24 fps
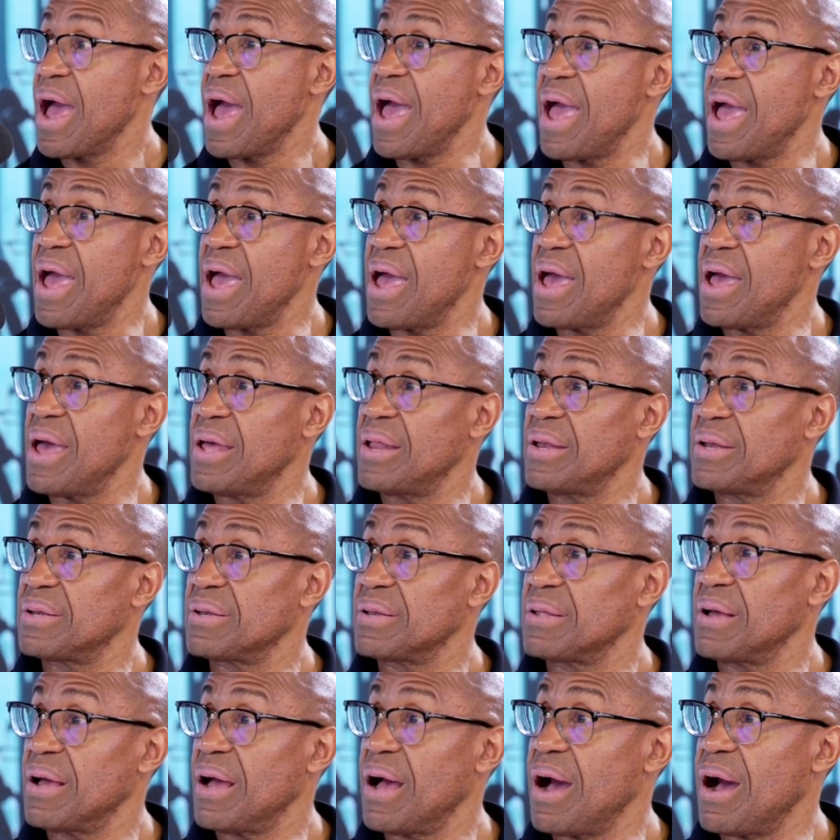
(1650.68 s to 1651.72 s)
And
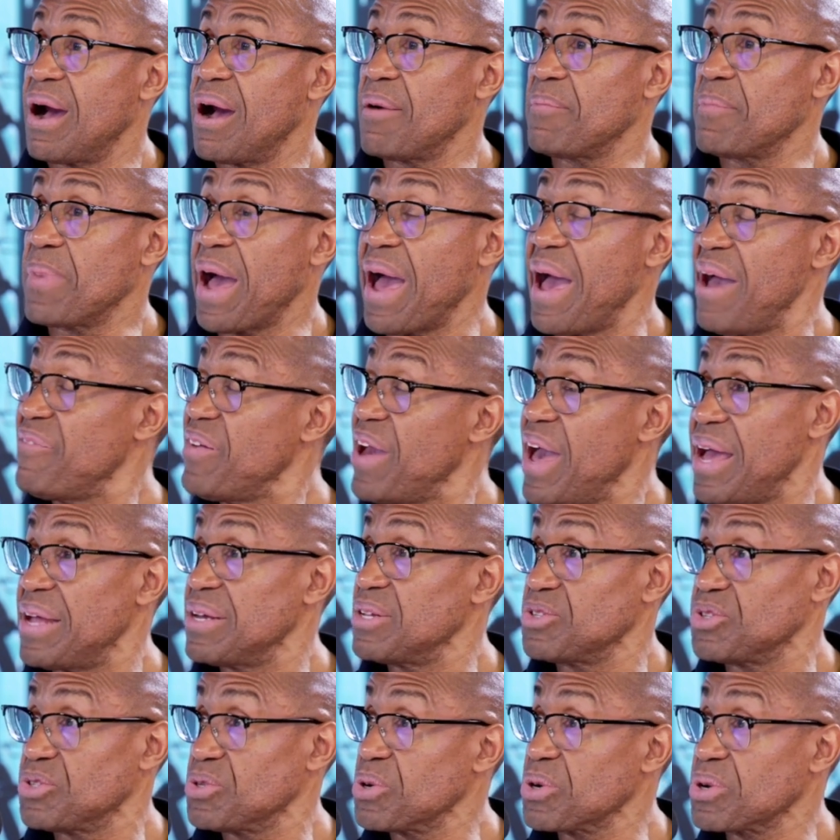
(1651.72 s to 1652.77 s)
I've had
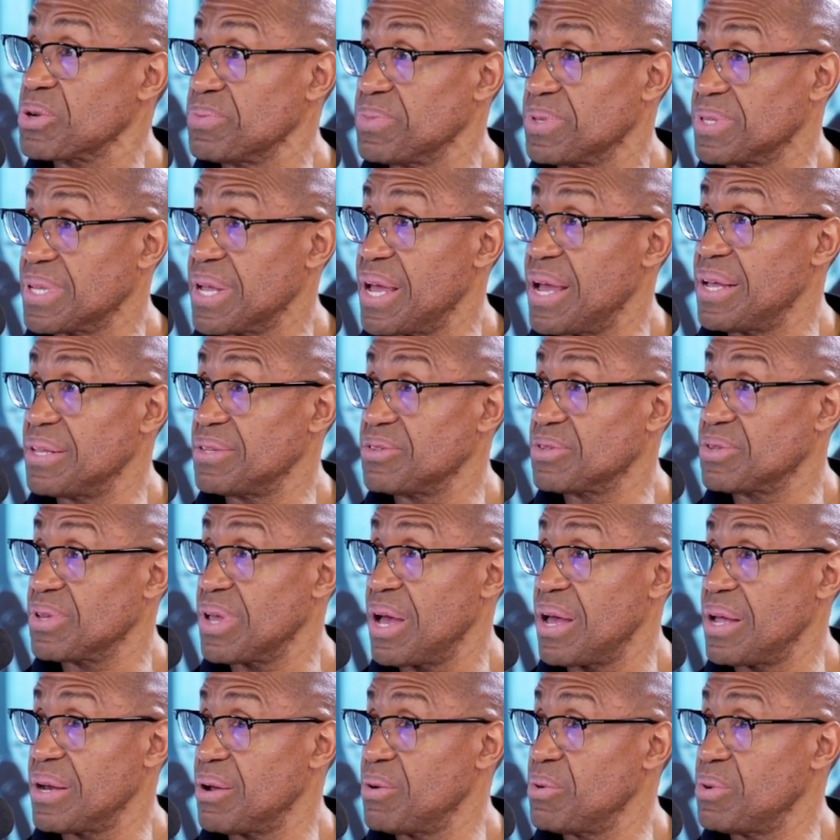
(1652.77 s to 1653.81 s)
a circumstance,
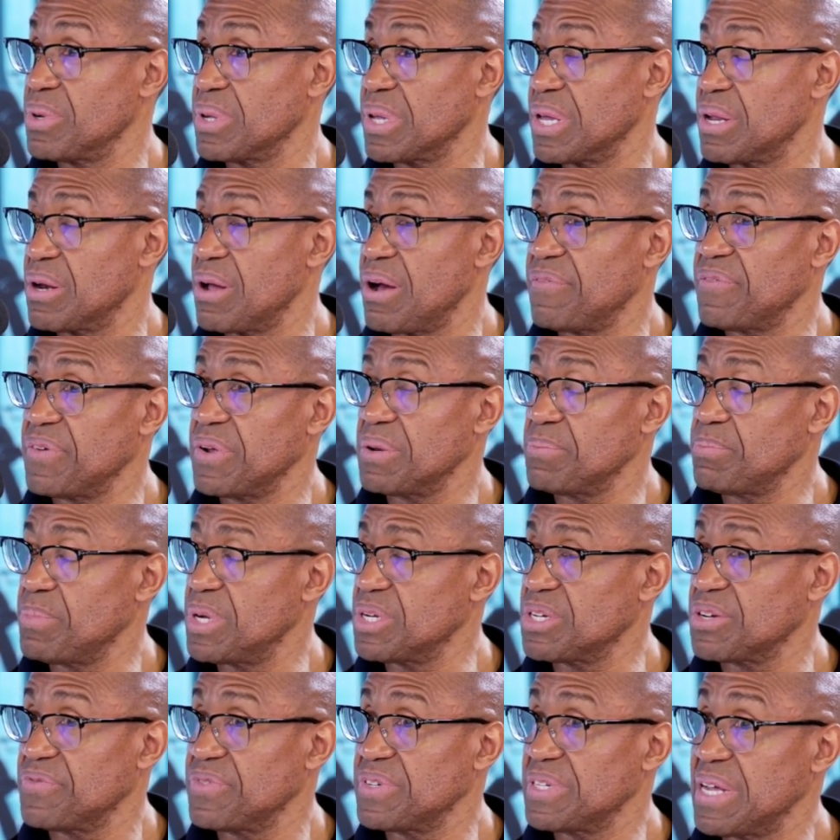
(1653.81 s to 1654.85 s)
and I won't get off on
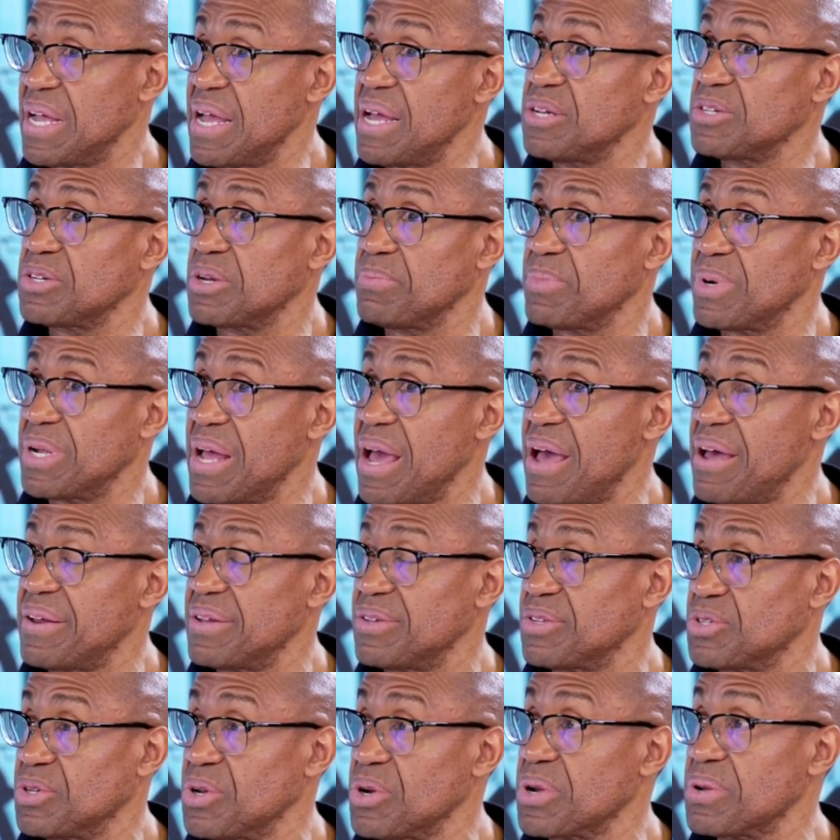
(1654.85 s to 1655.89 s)
much of a tangent, but I had a
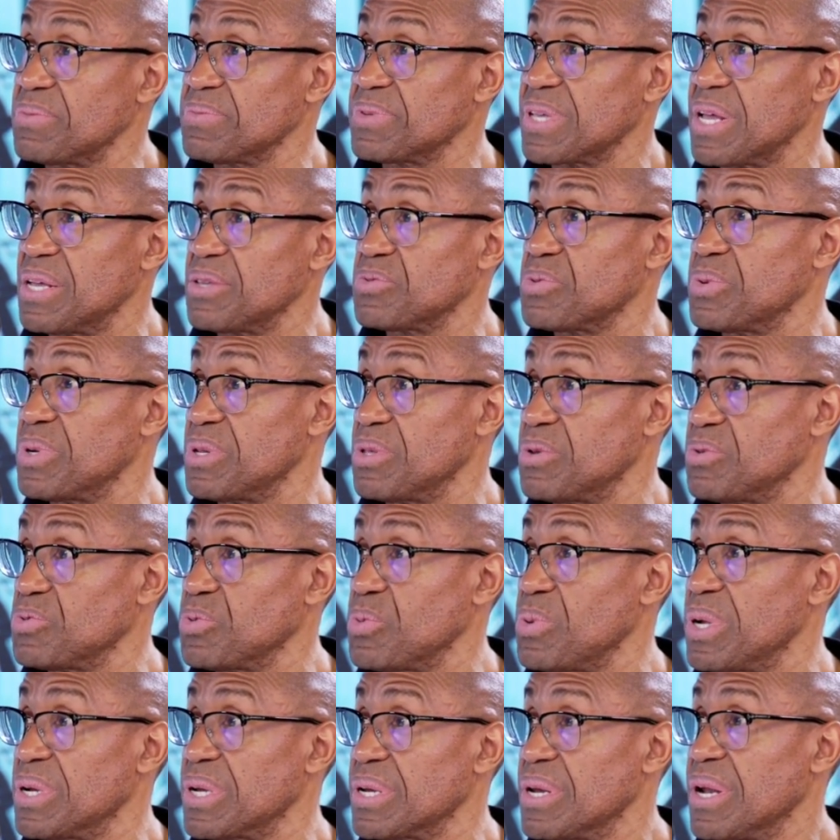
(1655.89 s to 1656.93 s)
circumstance where this
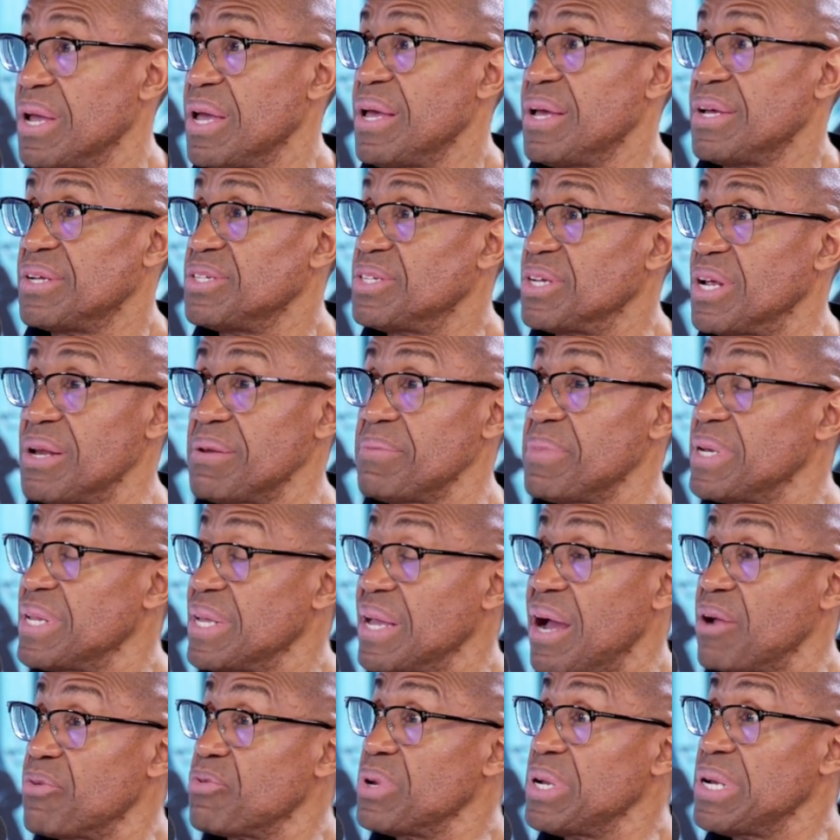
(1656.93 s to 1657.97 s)
one gentleman, he
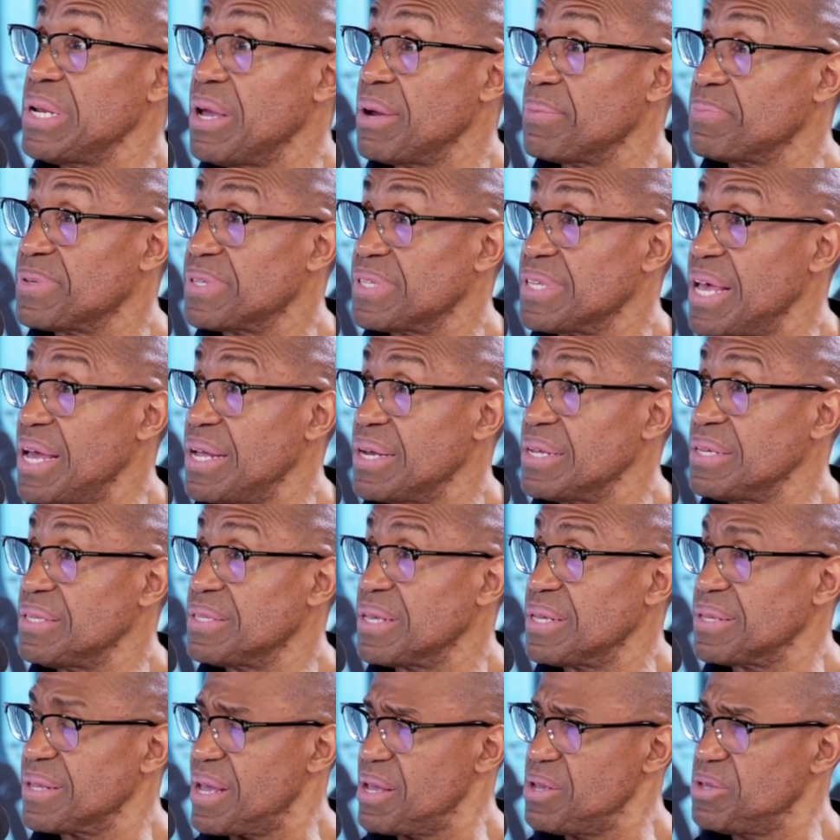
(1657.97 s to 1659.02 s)
got really upset. He
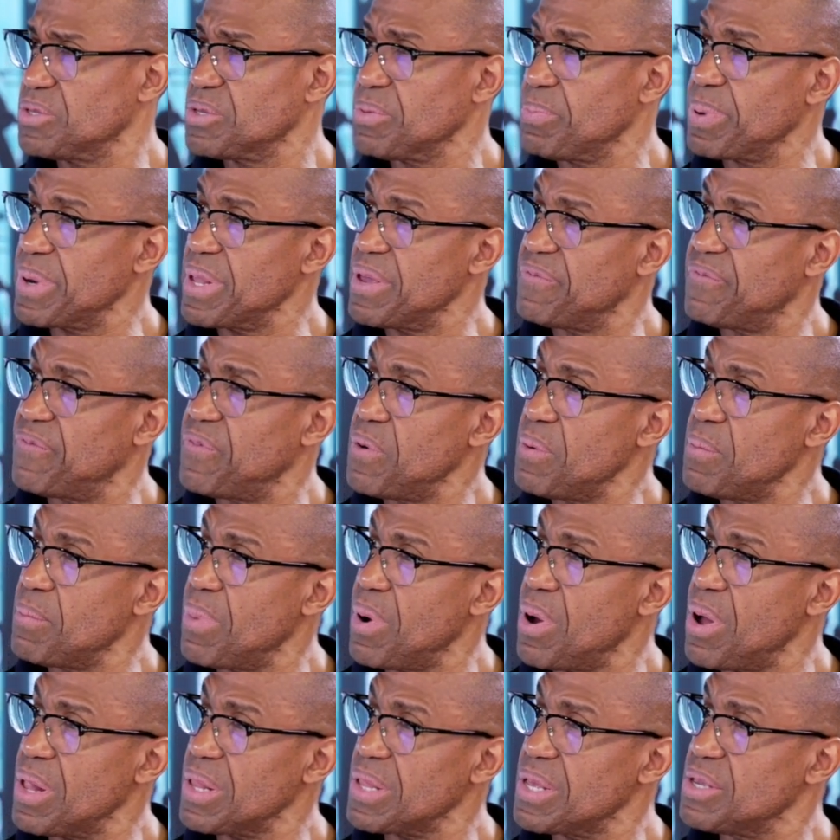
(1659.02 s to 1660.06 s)
says, I used to play
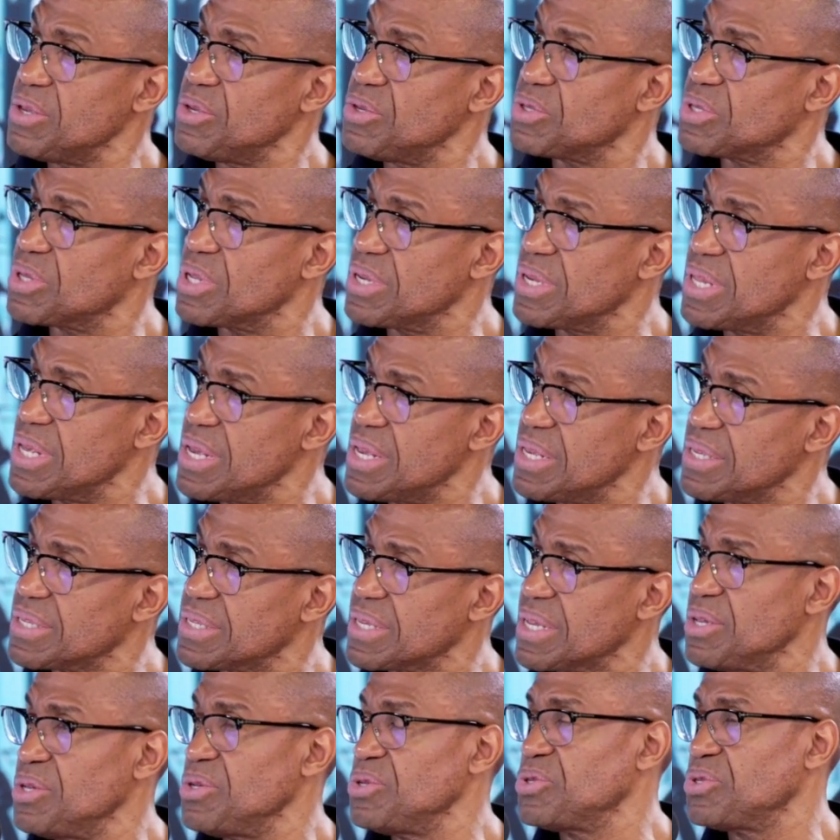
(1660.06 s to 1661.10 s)
football, I used to this,
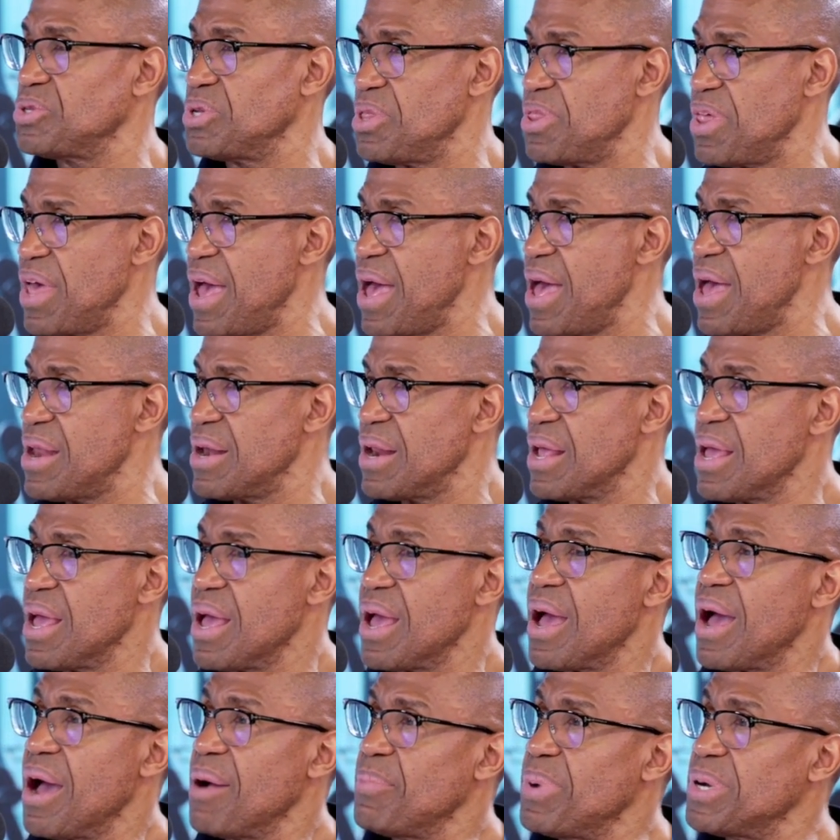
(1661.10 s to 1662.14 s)
I used to that,
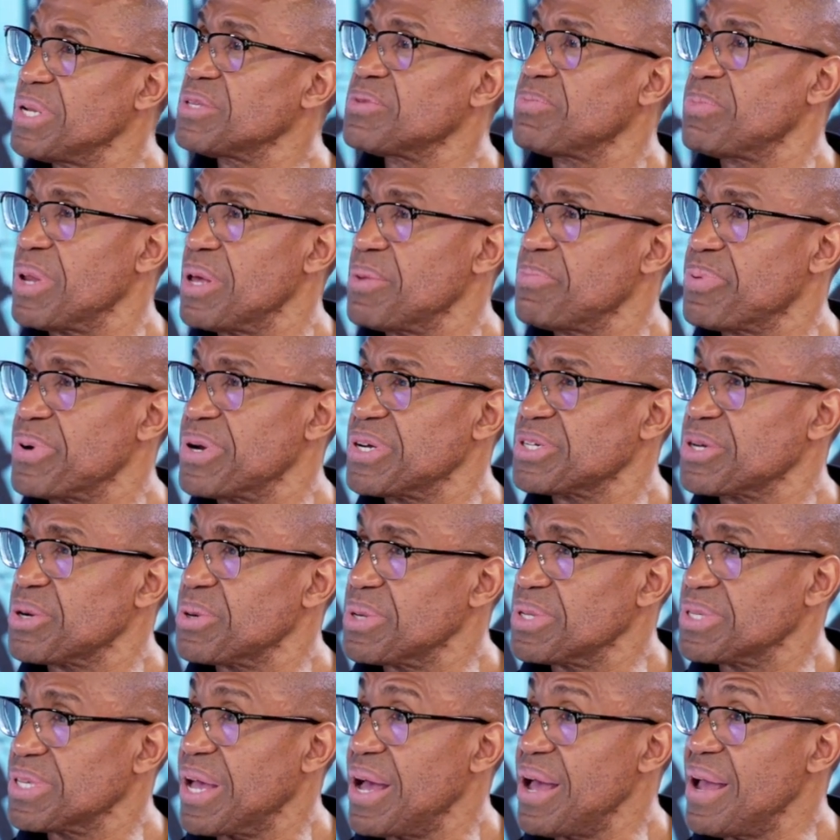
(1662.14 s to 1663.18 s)
but his blood pressure
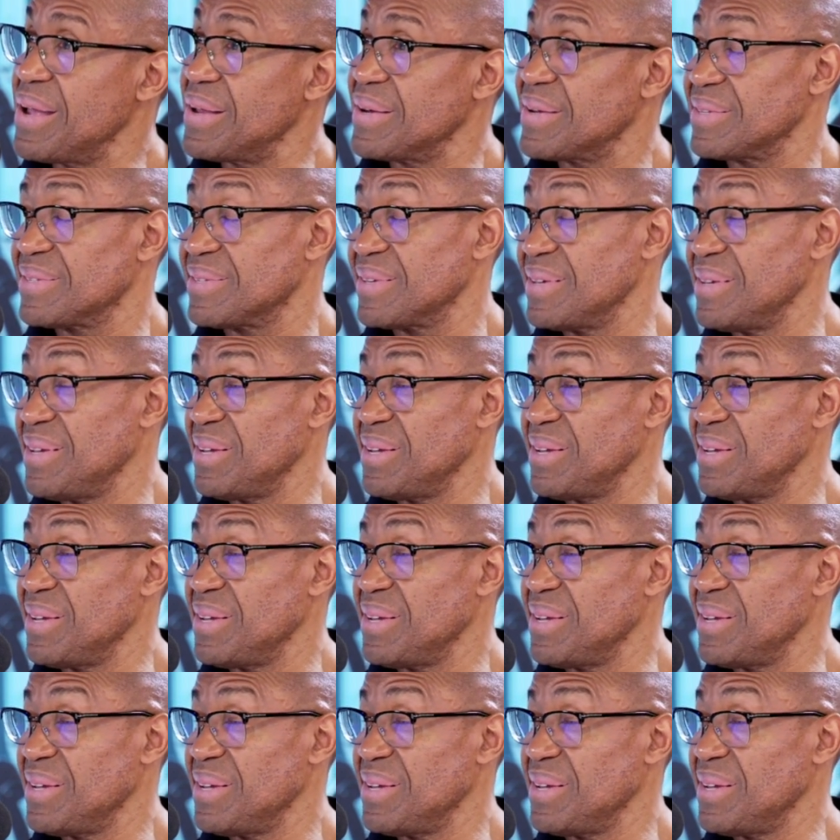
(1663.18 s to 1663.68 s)
was high. And I said,